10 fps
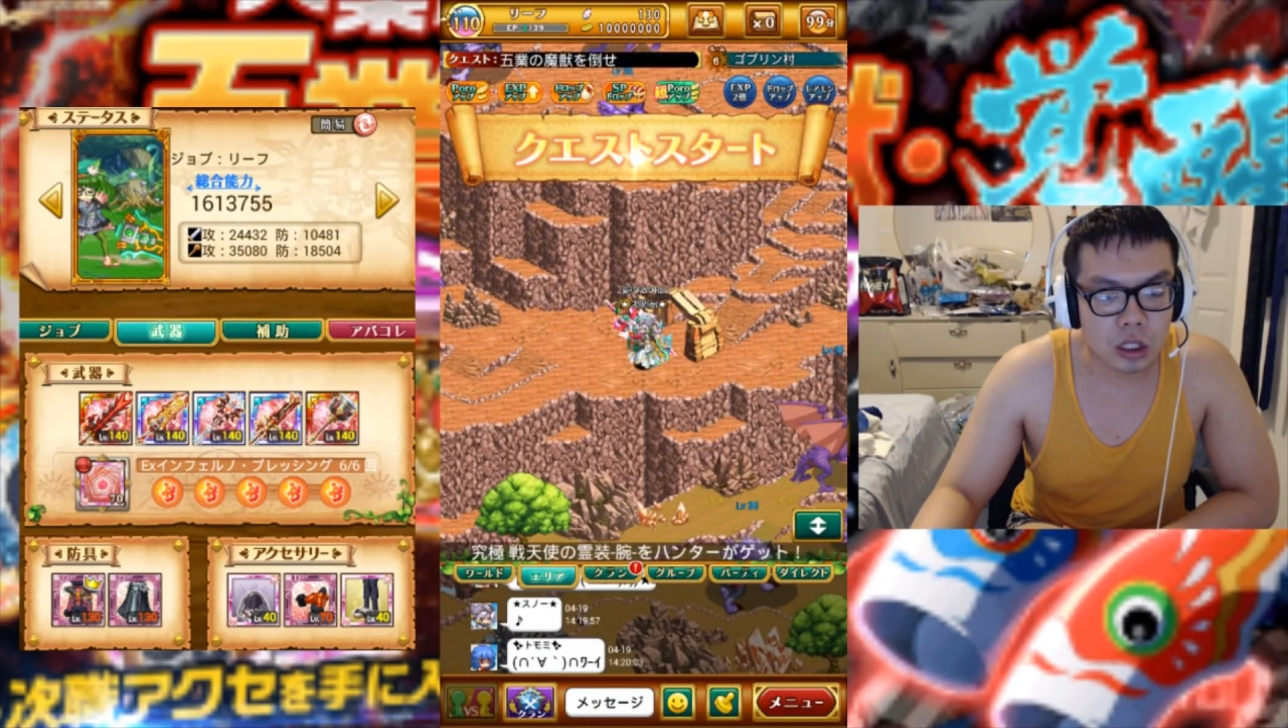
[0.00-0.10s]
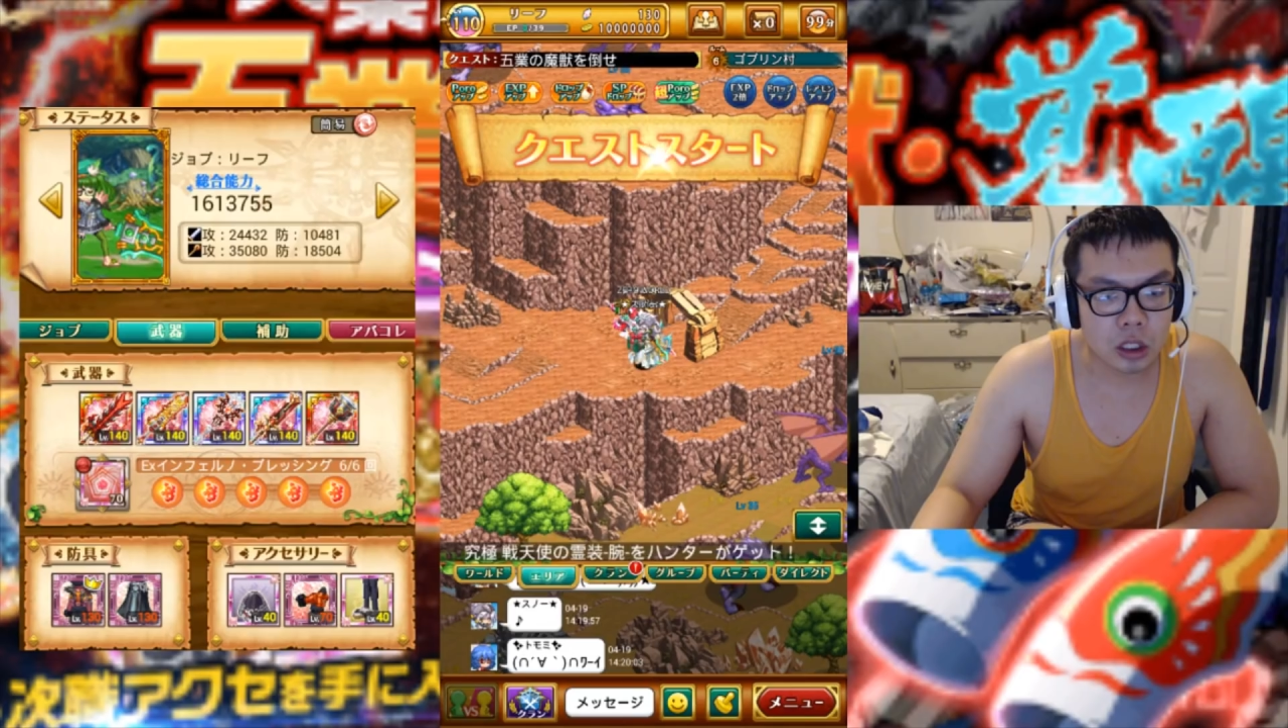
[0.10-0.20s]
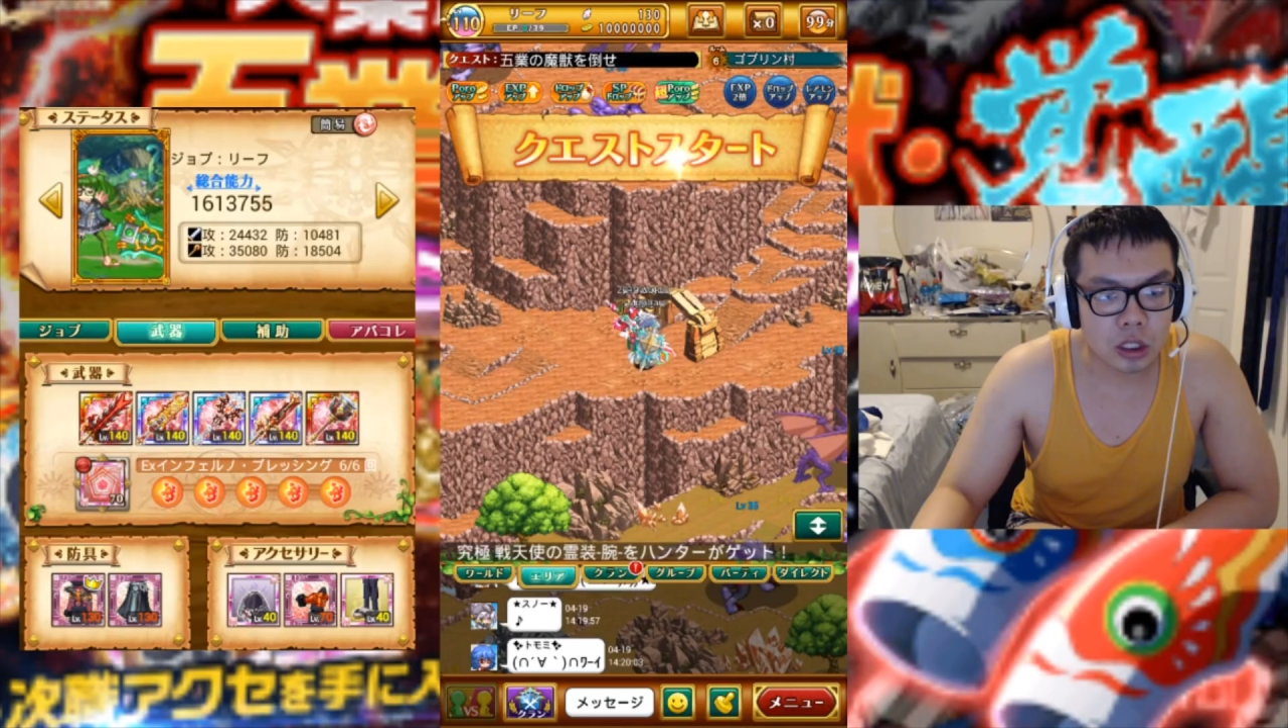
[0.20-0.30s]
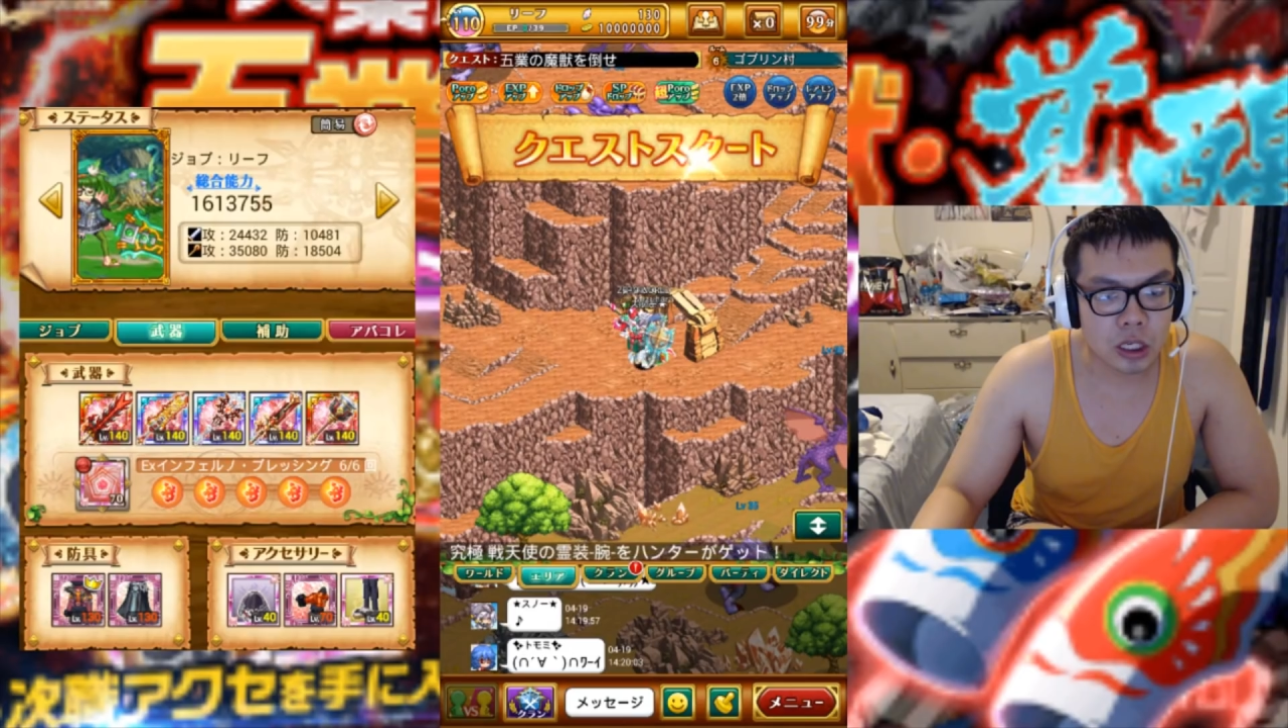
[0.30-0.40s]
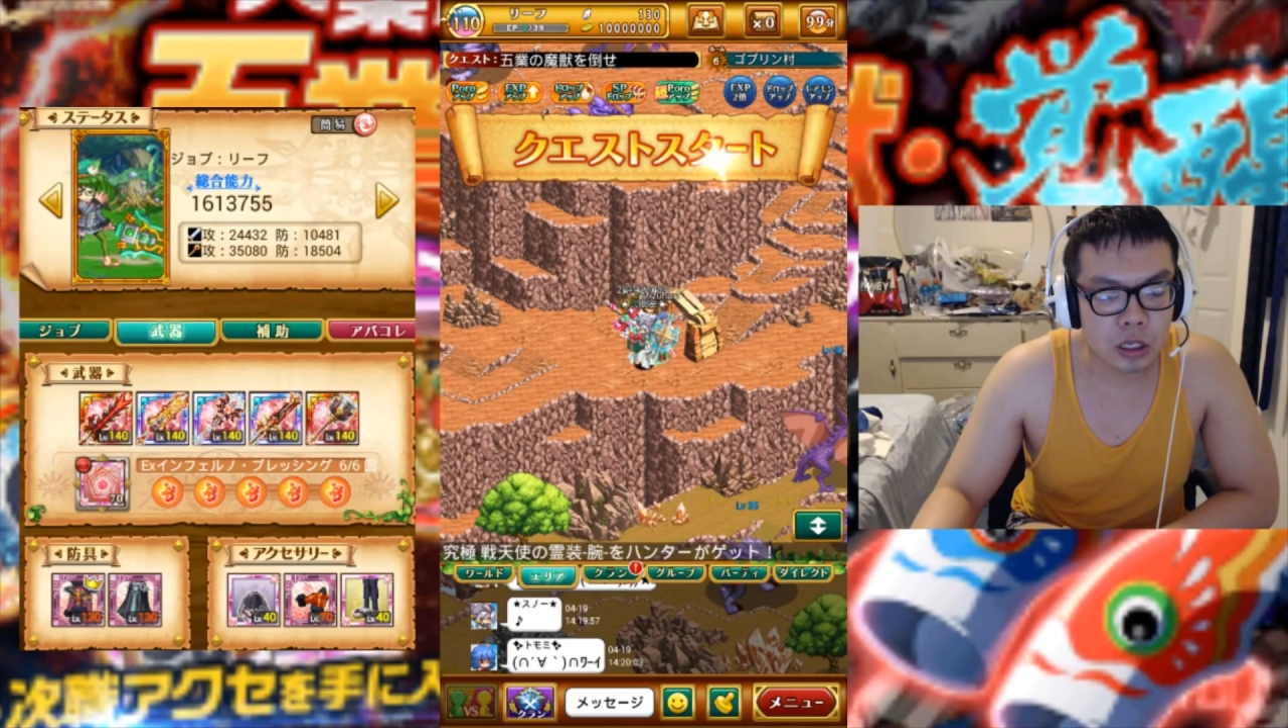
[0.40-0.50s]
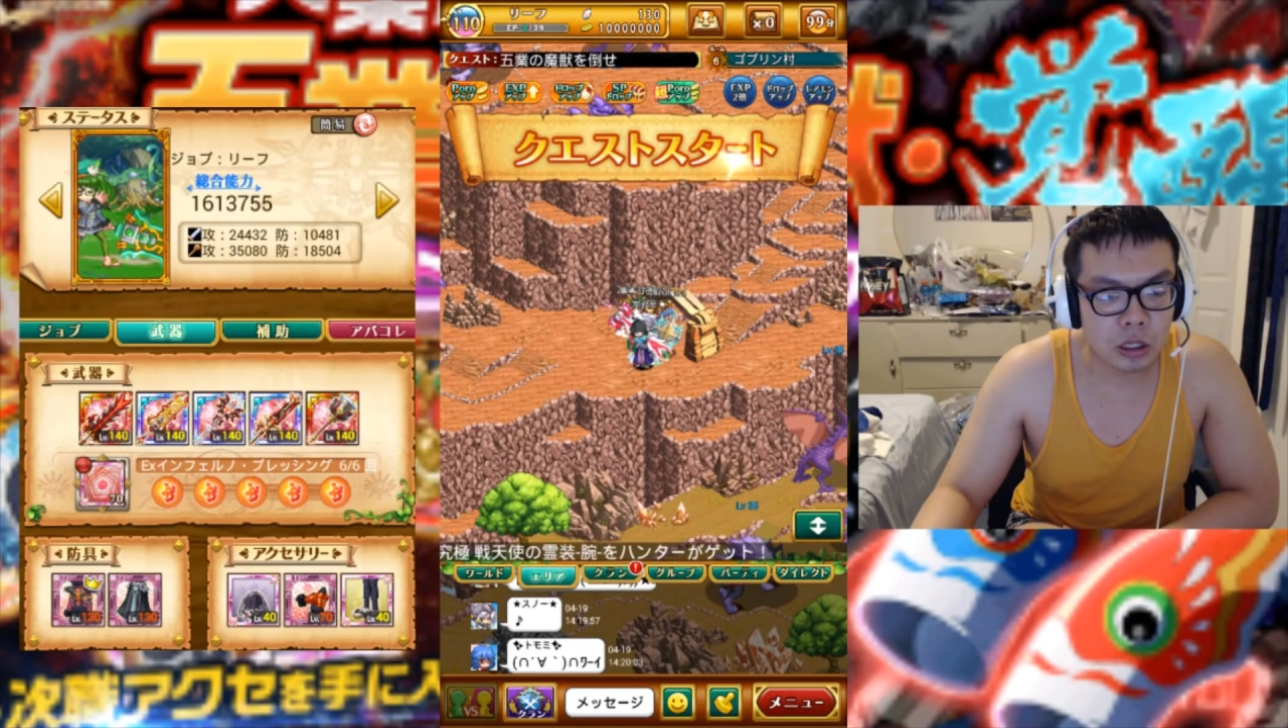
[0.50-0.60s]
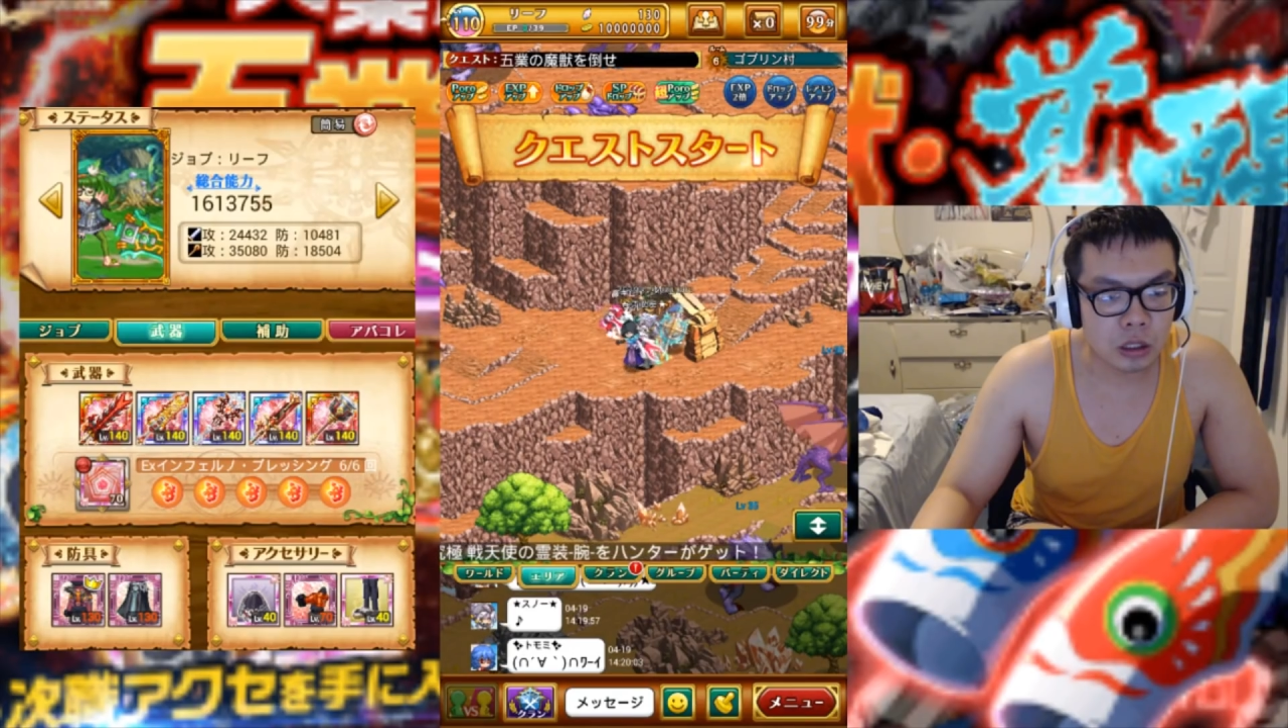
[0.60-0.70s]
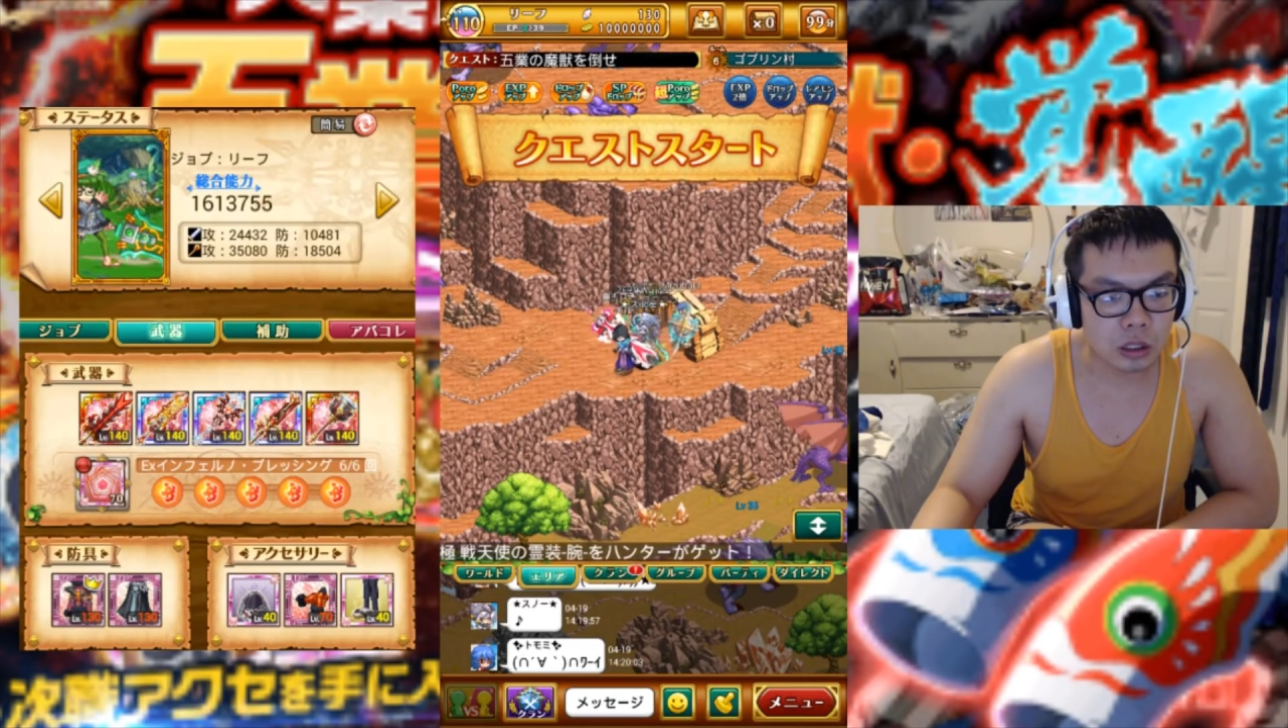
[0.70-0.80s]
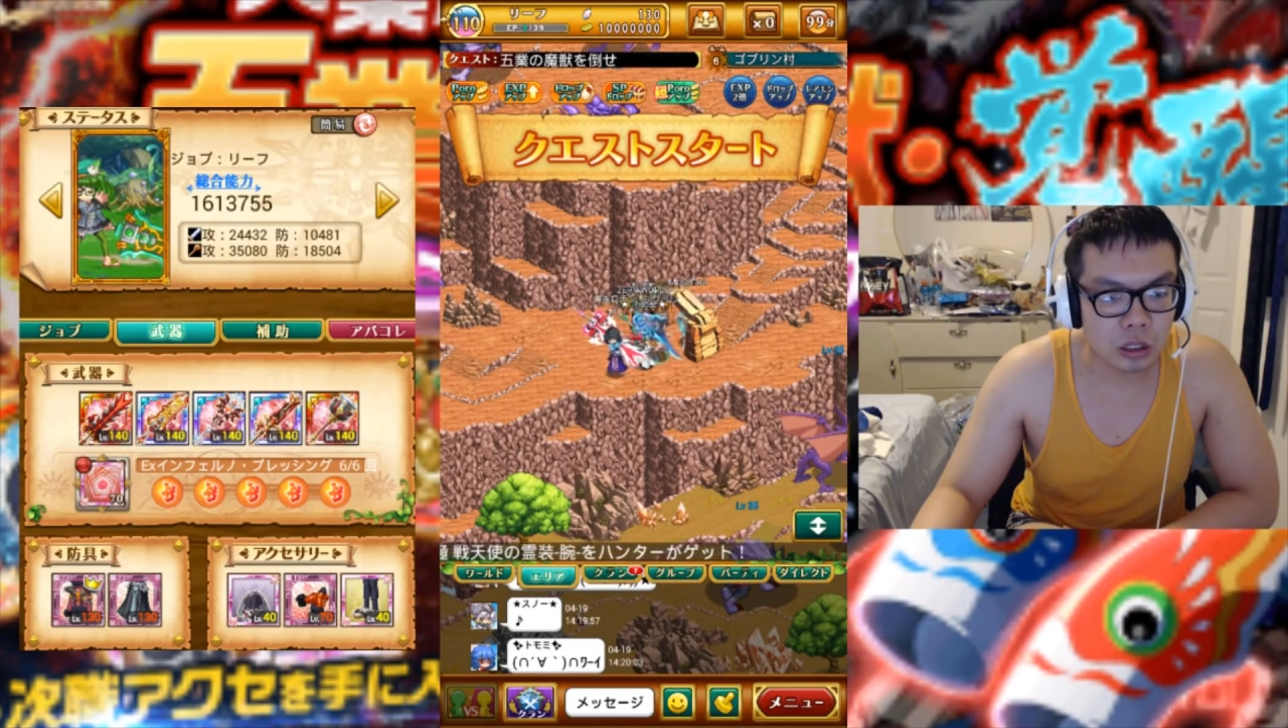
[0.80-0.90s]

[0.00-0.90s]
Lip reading: Gungnir,